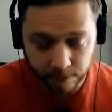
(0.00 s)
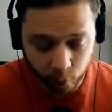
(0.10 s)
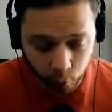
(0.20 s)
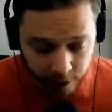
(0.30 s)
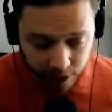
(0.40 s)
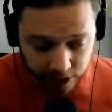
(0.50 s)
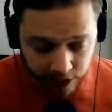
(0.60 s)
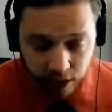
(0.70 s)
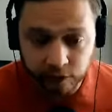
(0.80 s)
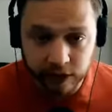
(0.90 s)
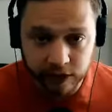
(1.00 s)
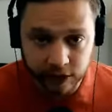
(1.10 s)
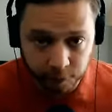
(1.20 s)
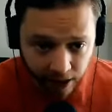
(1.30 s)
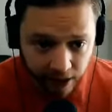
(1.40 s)
We believe that
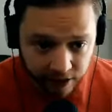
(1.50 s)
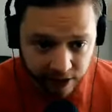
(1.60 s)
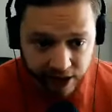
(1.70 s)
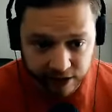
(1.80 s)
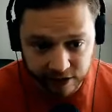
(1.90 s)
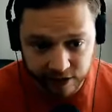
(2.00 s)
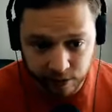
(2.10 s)
this podcast is